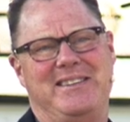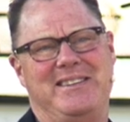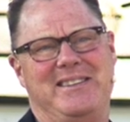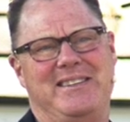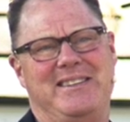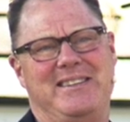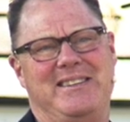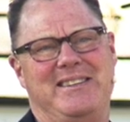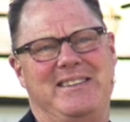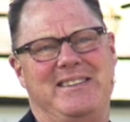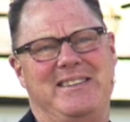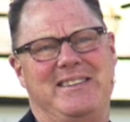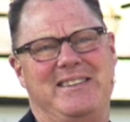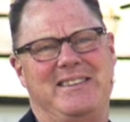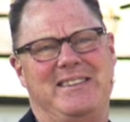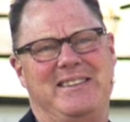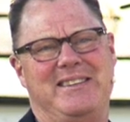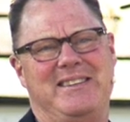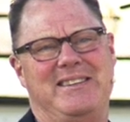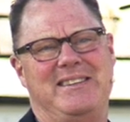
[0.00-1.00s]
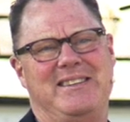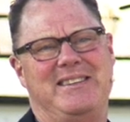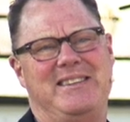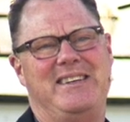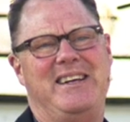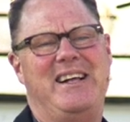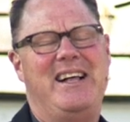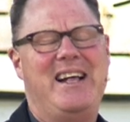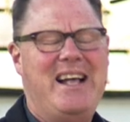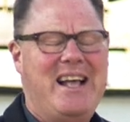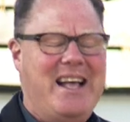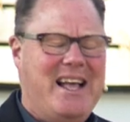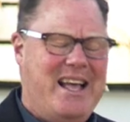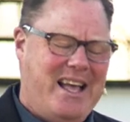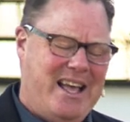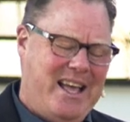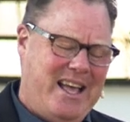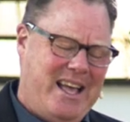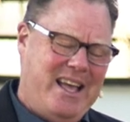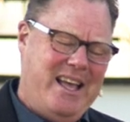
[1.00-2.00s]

(no one is talking)